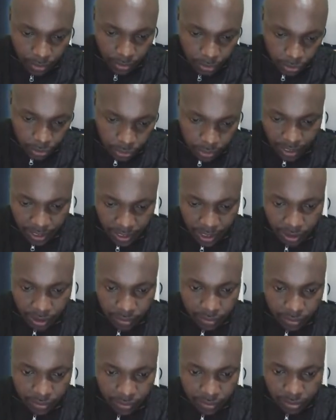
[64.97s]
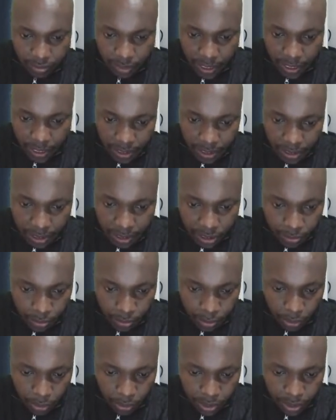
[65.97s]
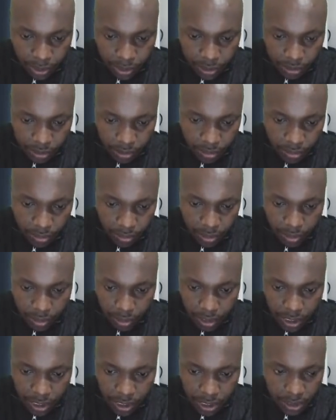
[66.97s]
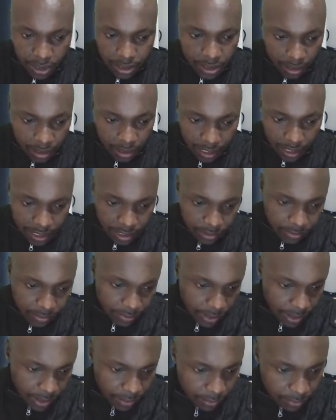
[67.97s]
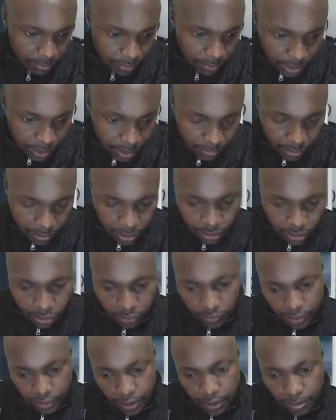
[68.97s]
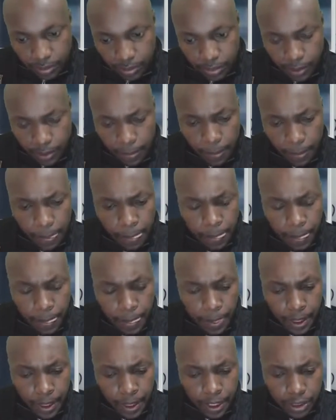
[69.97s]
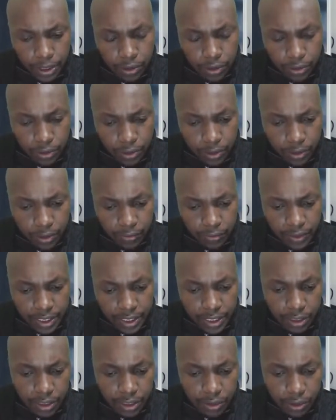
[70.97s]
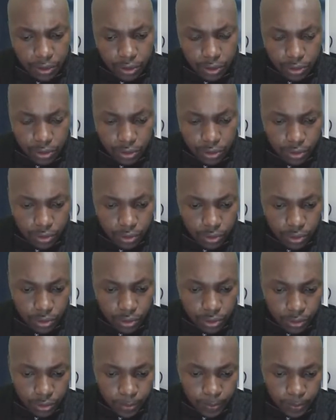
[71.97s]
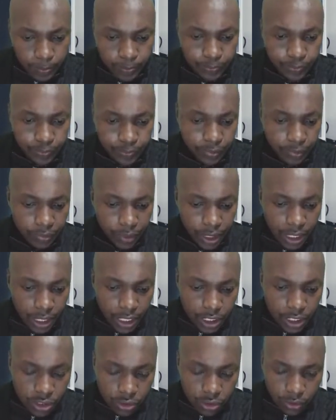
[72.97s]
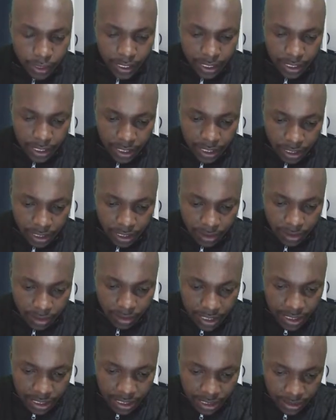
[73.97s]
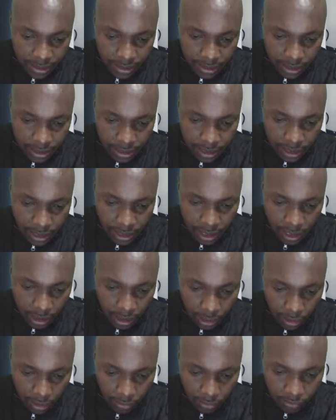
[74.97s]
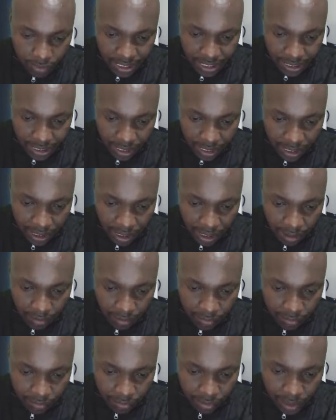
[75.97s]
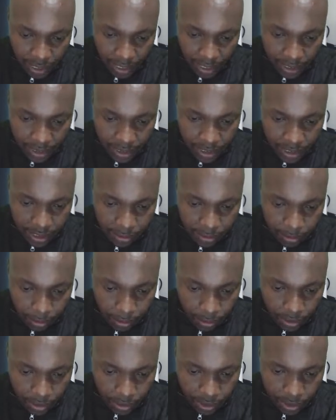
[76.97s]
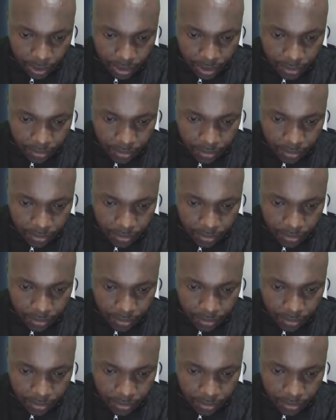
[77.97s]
to the curve at this point is negative 5. Find the values of a and b. So the first thing you're going to do is to get the gradient of this curve at this point,